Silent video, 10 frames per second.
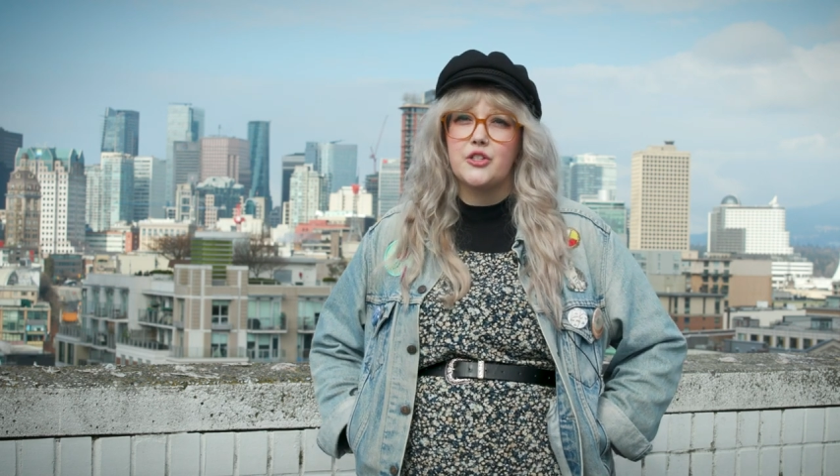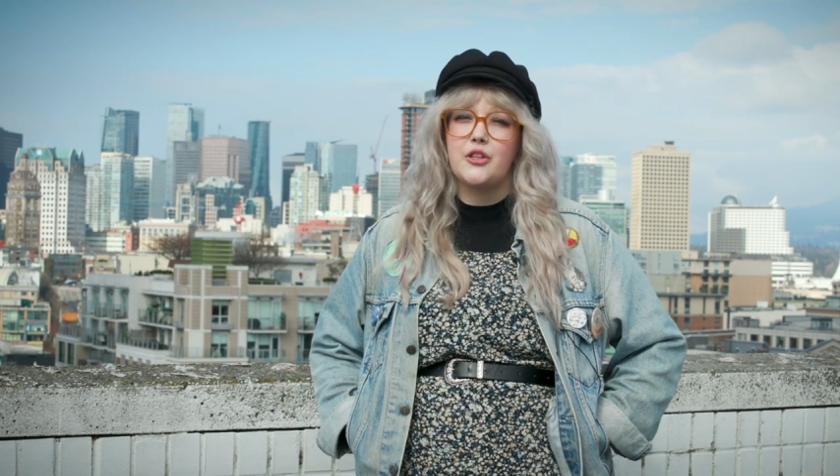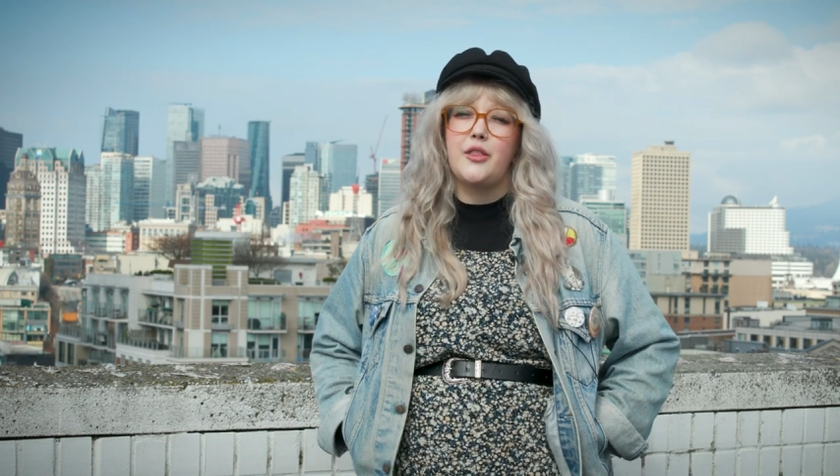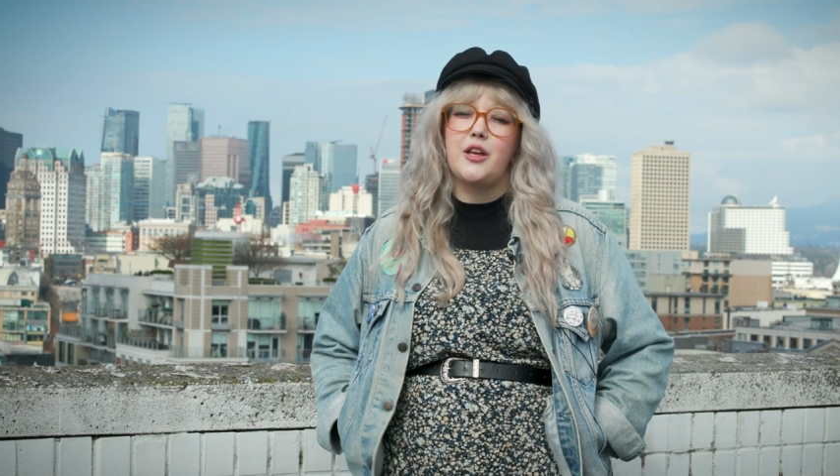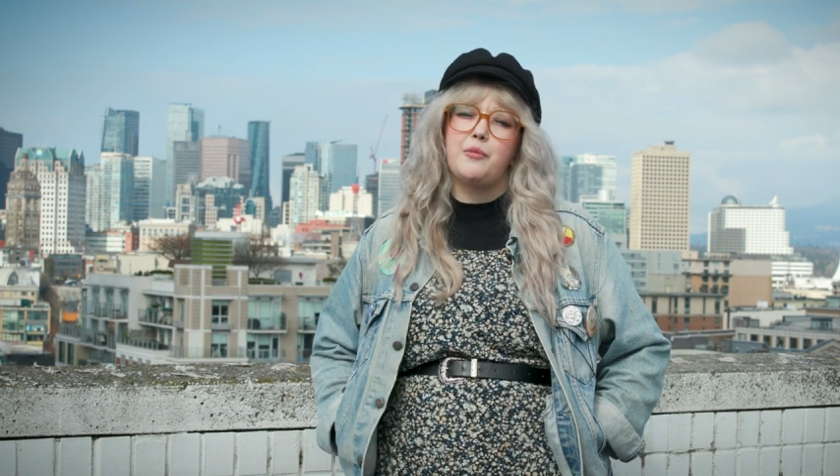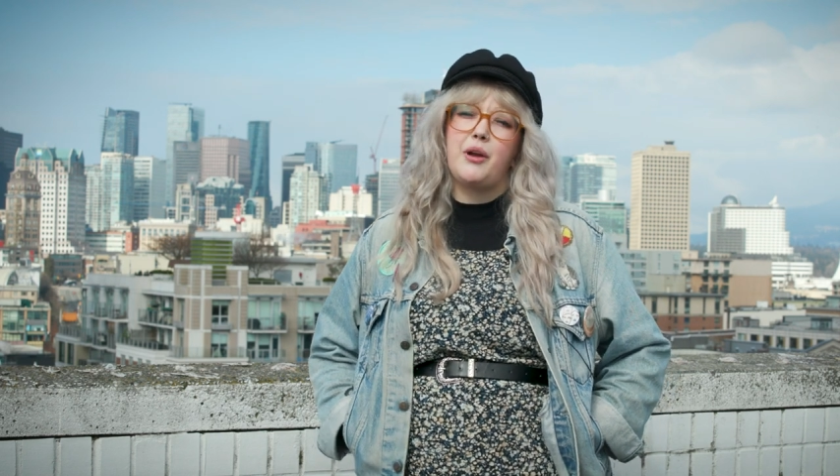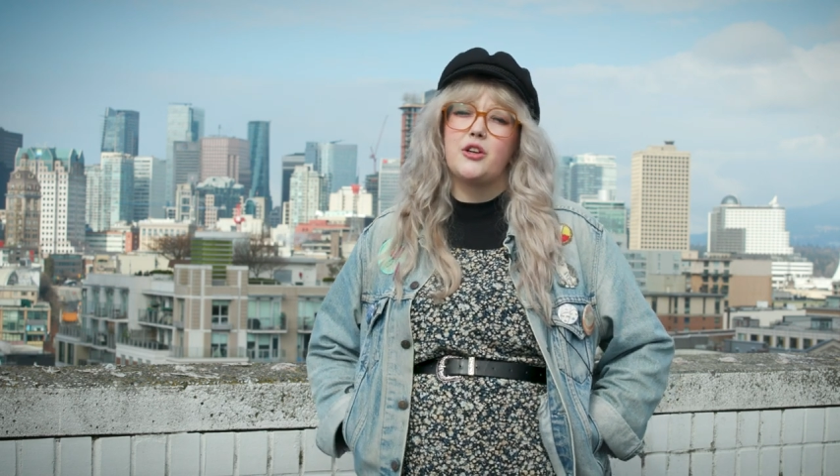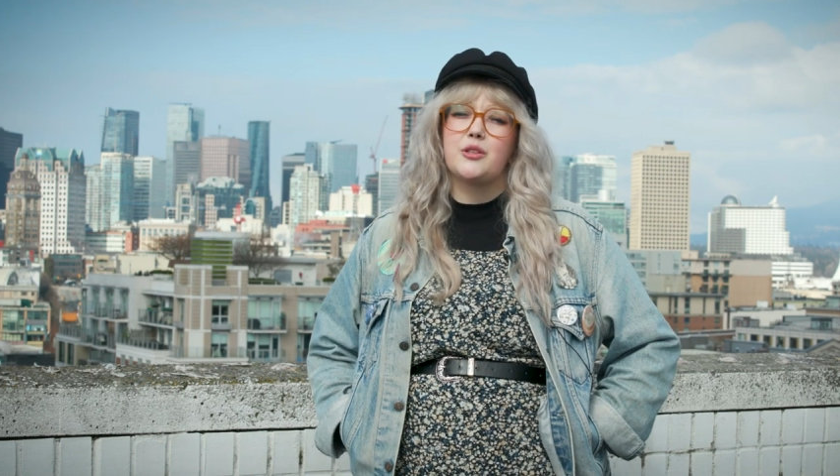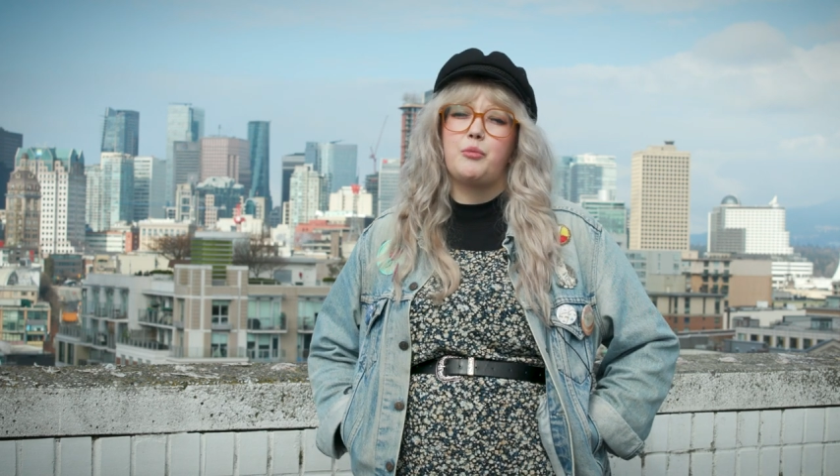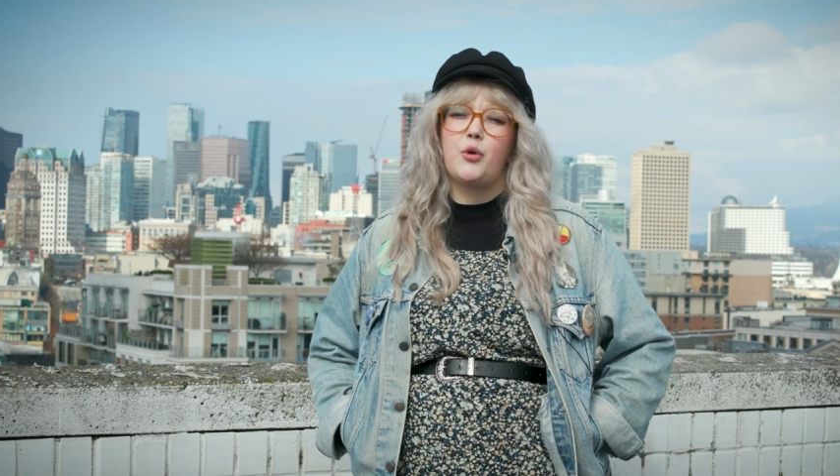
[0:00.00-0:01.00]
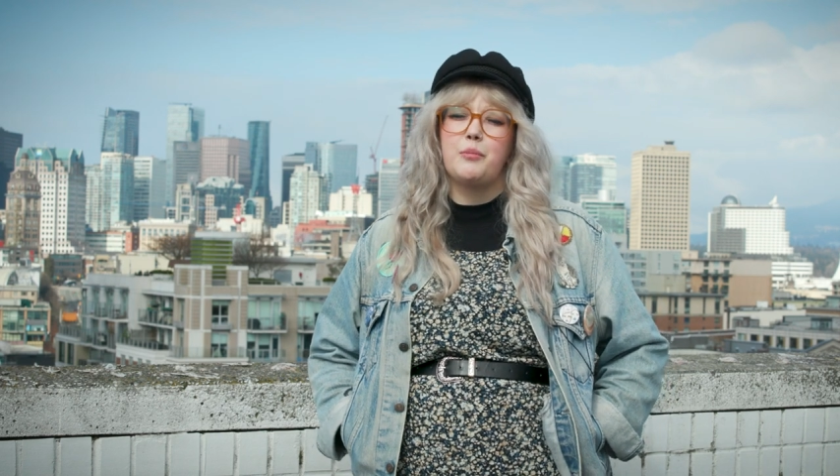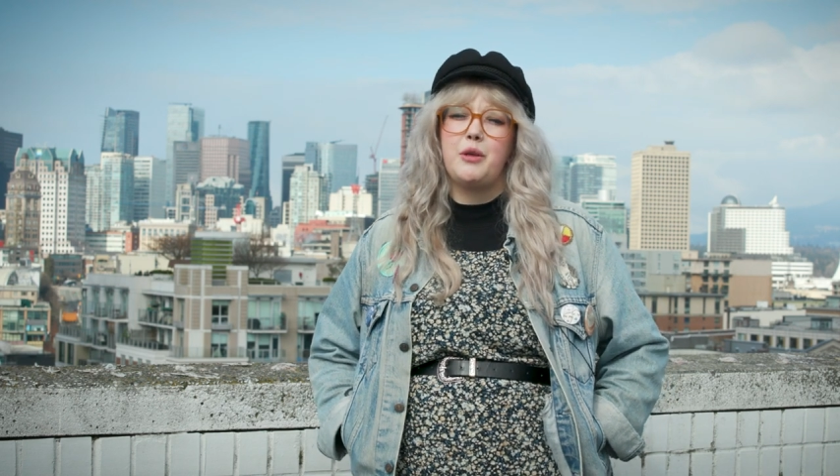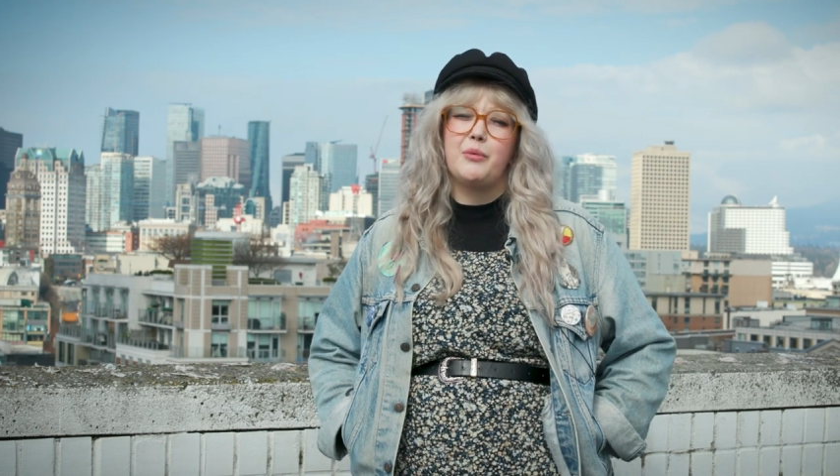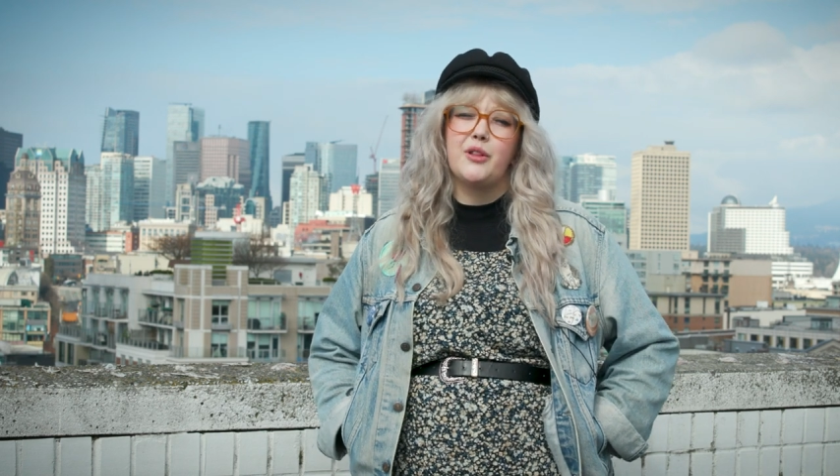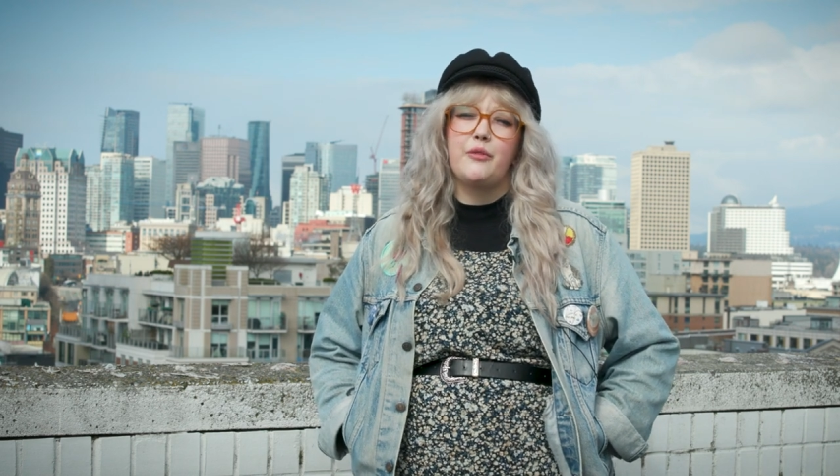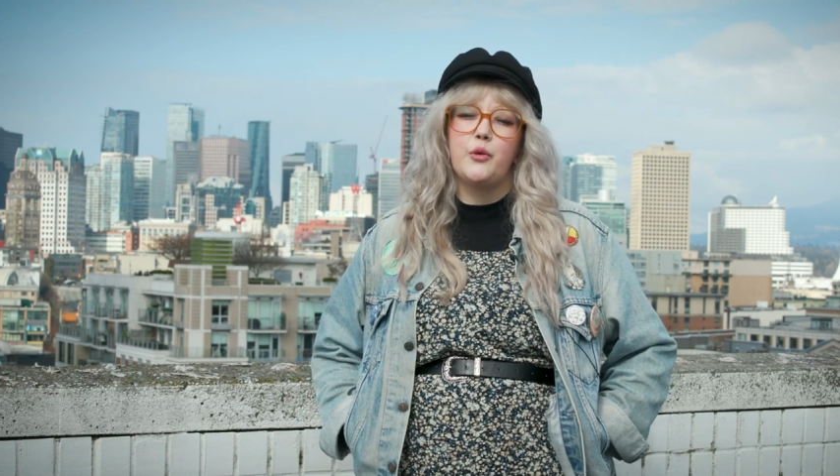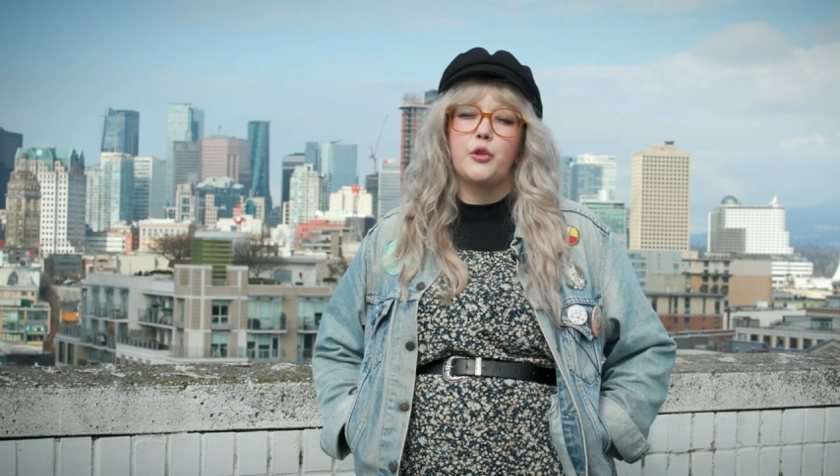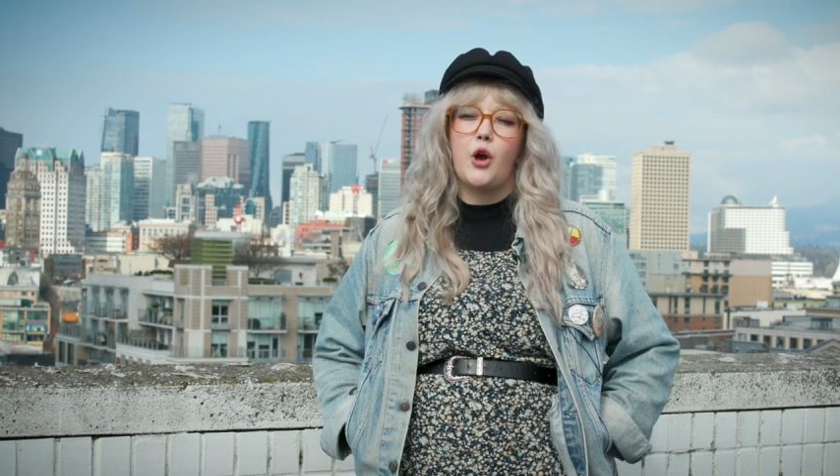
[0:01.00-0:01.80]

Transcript: so that they can better support people living with